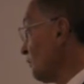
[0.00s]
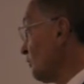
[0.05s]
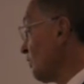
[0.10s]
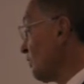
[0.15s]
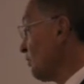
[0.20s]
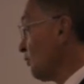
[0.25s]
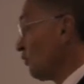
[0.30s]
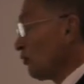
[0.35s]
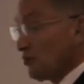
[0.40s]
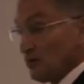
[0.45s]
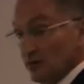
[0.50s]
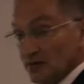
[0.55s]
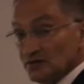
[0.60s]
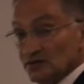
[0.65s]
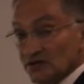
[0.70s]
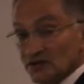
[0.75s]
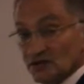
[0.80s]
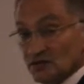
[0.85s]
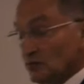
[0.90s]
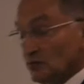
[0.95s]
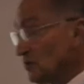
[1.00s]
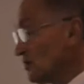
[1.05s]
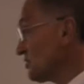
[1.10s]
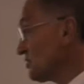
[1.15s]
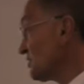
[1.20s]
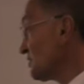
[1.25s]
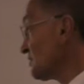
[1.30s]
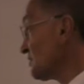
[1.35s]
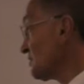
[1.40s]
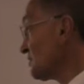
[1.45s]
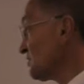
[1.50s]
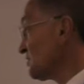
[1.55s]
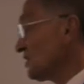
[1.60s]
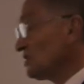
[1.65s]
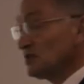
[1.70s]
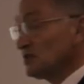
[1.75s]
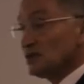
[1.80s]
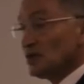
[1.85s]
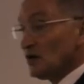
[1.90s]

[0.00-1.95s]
with more than just the words. As I said,